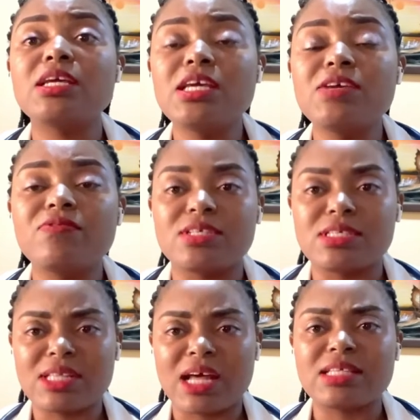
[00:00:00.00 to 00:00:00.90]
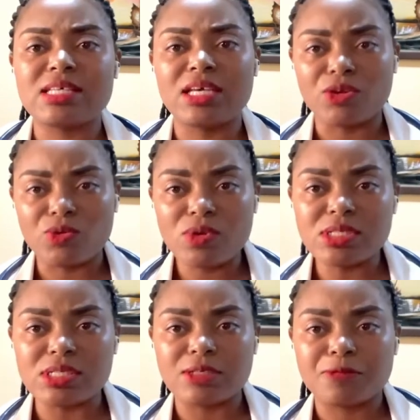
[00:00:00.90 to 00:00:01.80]
if it starts
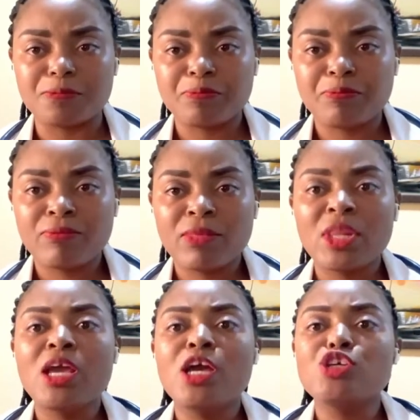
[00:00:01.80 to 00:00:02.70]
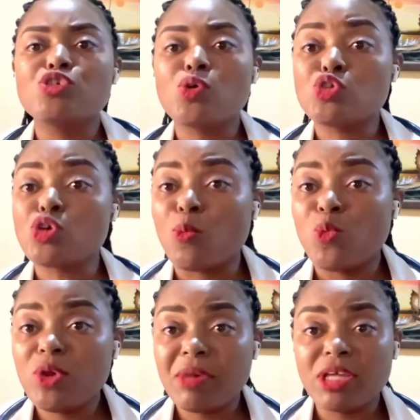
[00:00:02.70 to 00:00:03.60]
increasing. So some
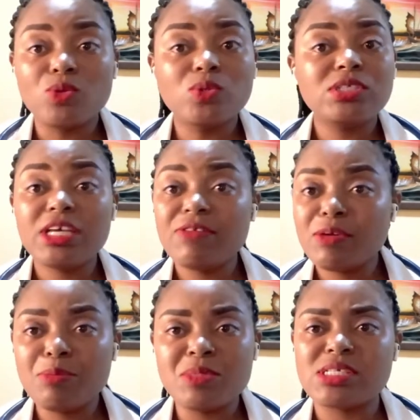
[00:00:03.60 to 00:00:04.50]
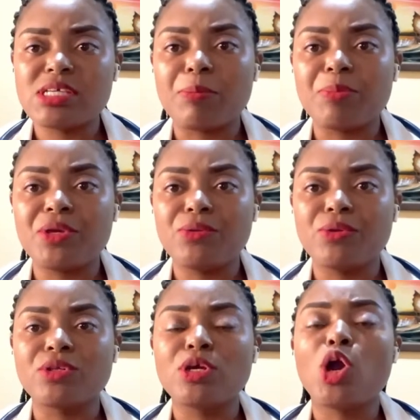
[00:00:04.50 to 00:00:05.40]
women don't even miss their
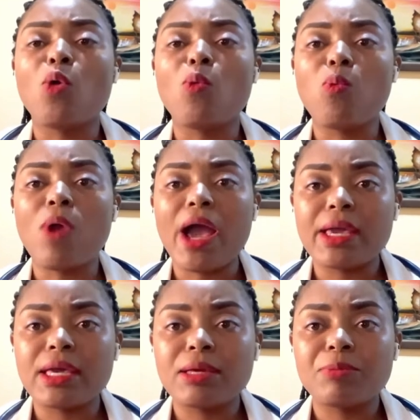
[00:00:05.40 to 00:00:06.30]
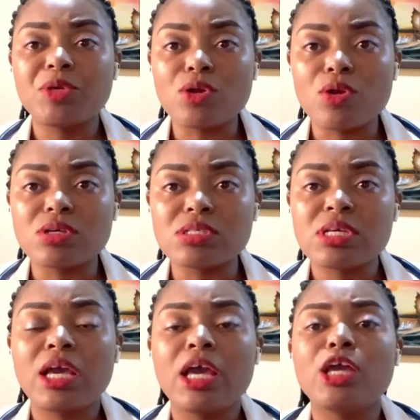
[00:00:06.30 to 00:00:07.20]
period. Why? Because
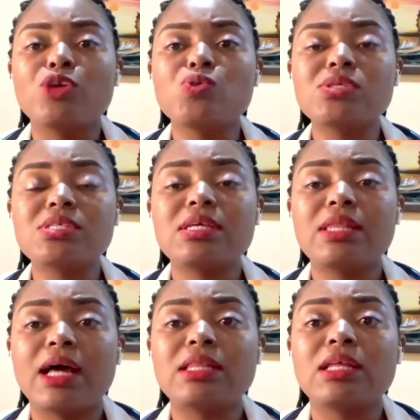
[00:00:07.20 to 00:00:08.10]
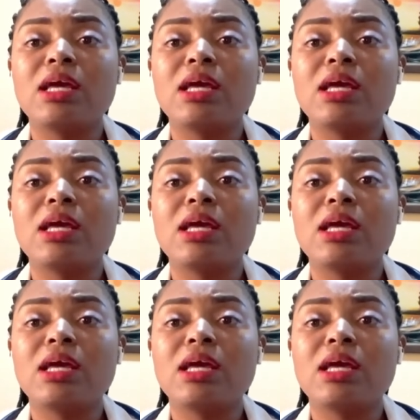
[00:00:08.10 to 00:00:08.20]
you see that